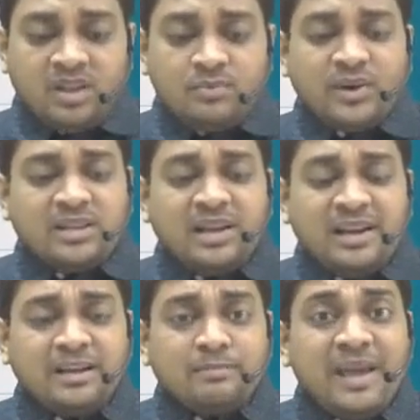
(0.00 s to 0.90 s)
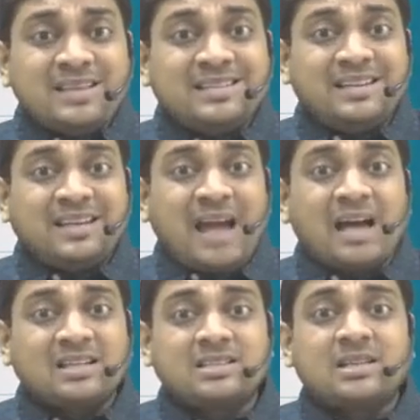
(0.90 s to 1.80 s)
Further, it makes the
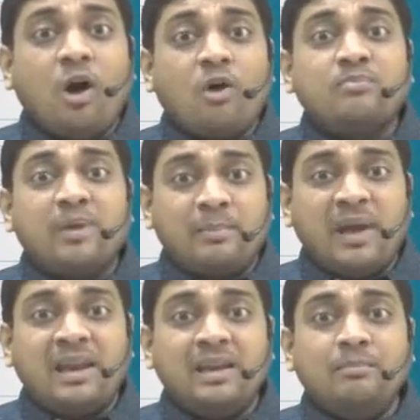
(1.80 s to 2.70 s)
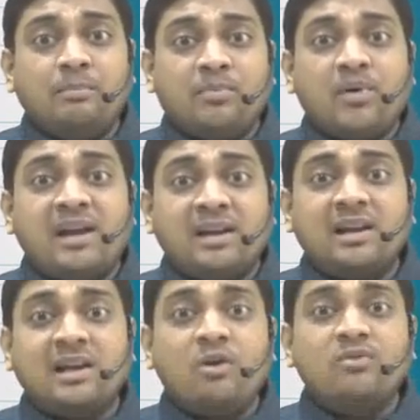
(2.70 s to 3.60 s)
tasks of preparing
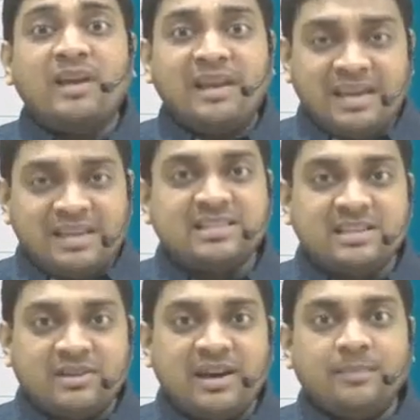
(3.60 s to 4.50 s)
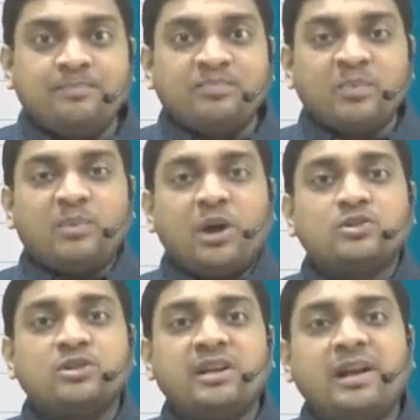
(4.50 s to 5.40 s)
final account very easy, right?
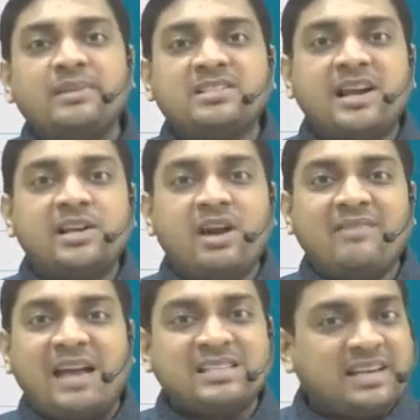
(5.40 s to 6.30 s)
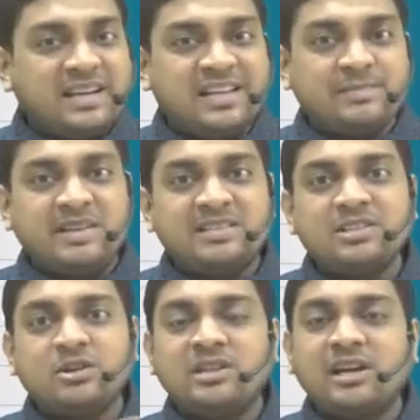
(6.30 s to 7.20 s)
Because on the debit side you have asset and
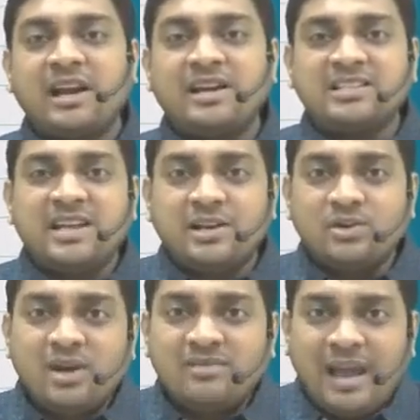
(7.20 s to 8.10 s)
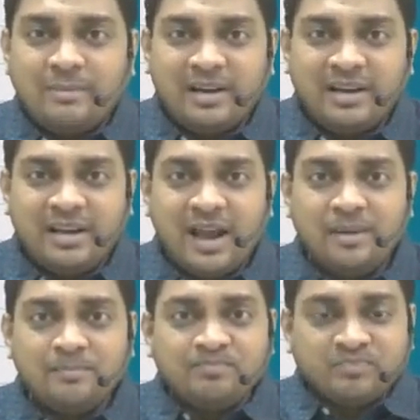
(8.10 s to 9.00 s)
expenses, on the credit side you have liability
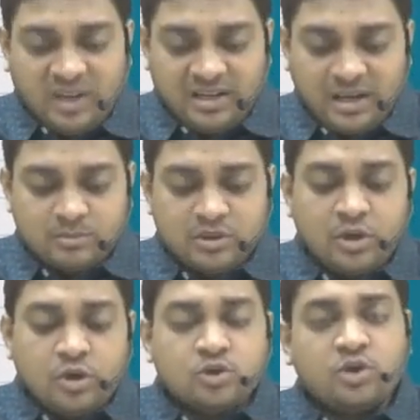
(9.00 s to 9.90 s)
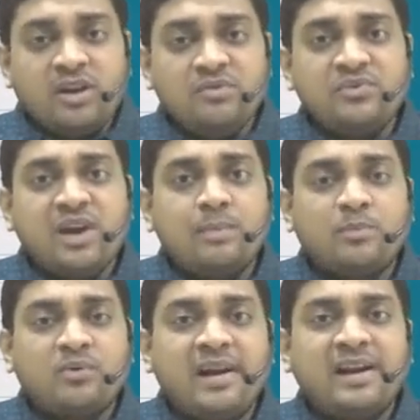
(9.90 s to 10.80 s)
and incomes. So if we are
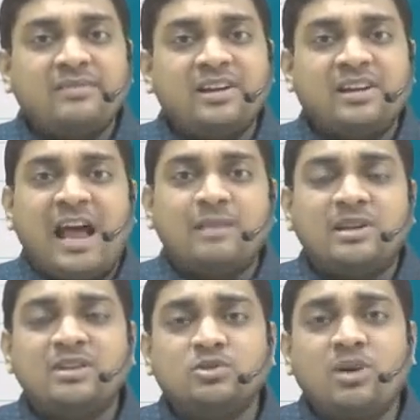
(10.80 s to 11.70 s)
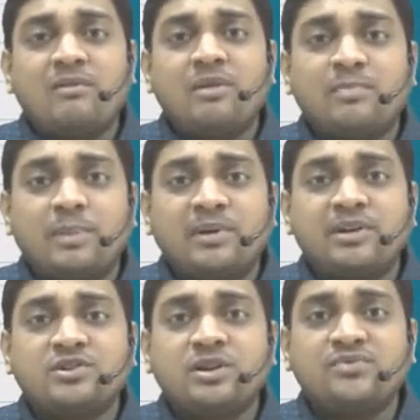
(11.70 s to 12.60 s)
provided with trial balance, so our
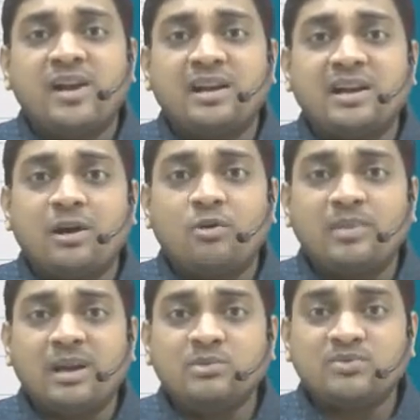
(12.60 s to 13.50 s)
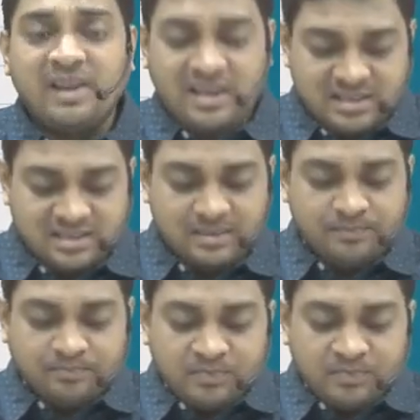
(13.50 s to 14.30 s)
preparation of final account becomes very easy.